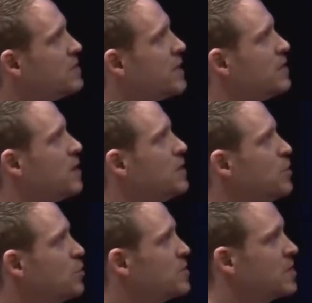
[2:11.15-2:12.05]
that are
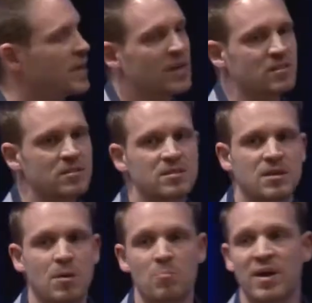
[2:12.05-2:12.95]
used against
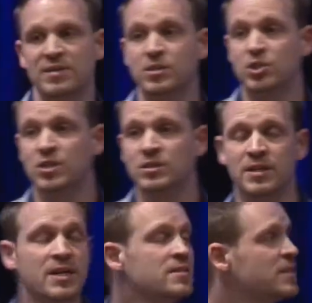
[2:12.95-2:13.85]
pathogen
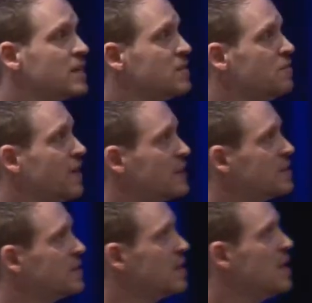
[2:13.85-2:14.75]
and insect
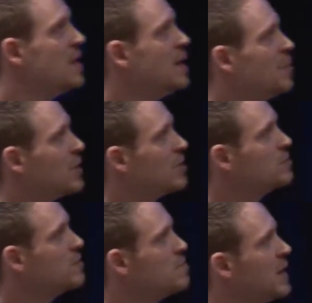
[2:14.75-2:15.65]
defense. But
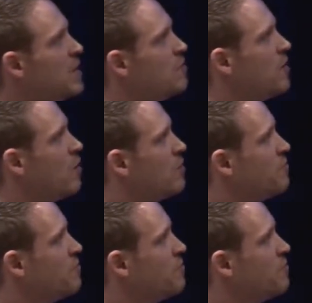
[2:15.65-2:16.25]
also in many of our